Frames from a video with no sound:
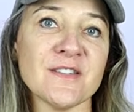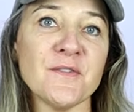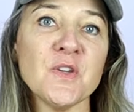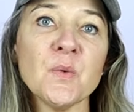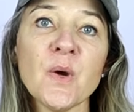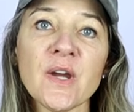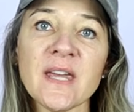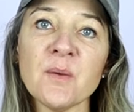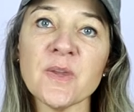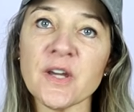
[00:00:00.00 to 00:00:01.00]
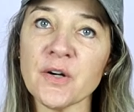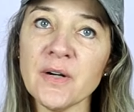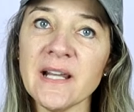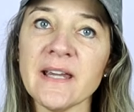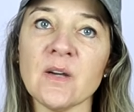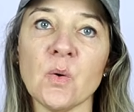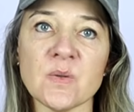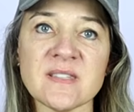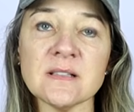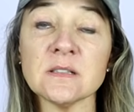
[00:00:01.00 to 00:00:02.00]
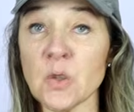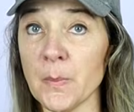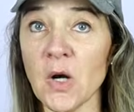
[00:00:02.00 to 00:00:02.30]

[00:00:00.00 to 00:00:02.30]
So if you're working with acrylic or silk or